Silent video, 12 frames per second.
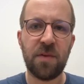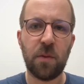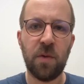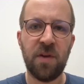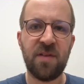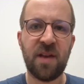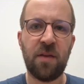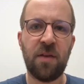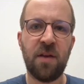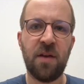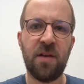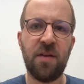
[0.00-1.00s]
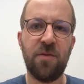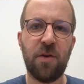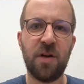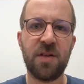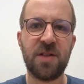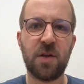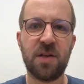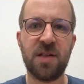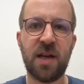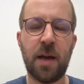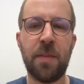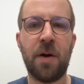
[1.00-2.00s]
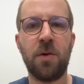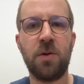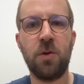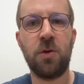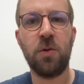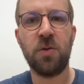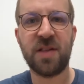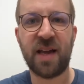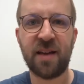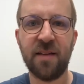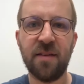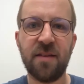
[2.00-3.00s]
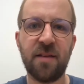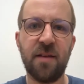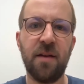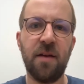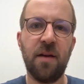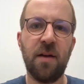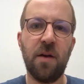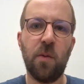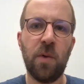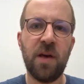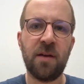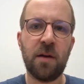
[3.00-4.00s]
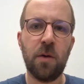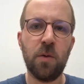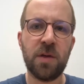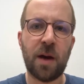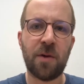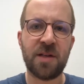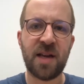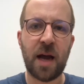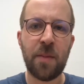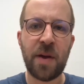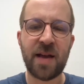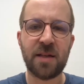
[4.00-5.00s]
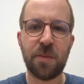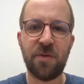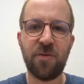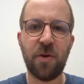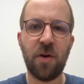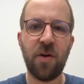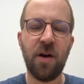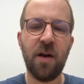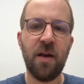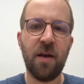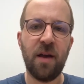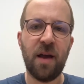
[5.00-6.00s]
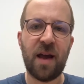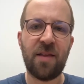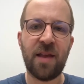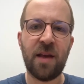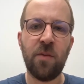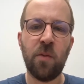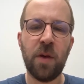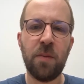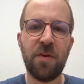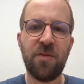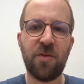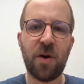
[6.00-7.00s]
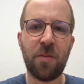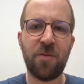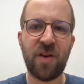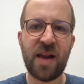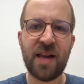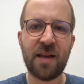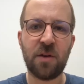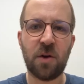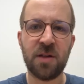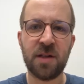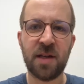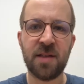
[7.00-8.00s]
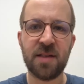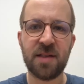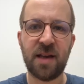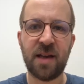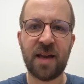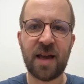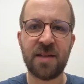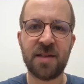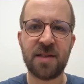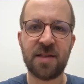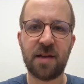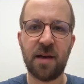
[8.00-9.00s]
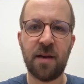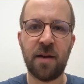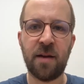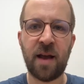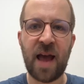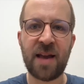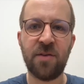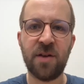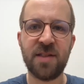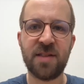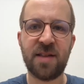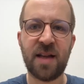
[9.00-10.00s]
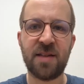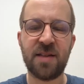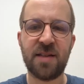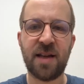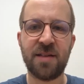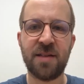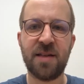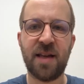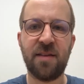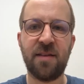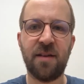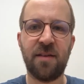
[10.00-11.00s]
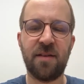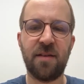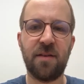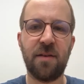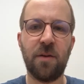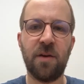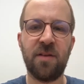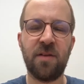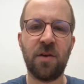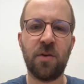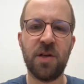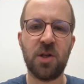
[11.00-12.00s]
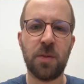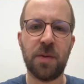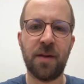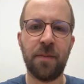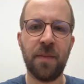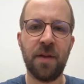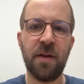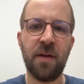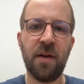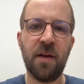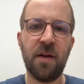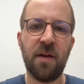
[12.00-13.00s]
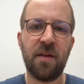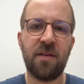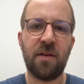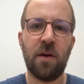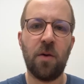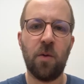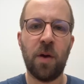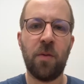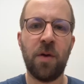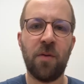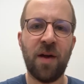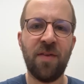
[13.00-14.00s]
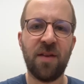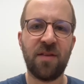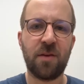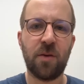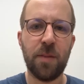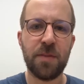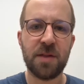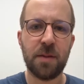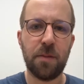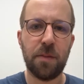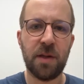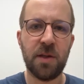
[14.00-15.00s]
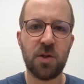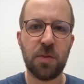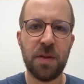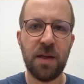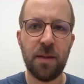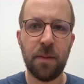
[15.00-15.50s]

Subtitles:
we set the default socket timeout to 2 seconds. We include our timer as before, and then we perform file get contents against an address that doesn't exist, so it's not reachable. So when we run the script, PHP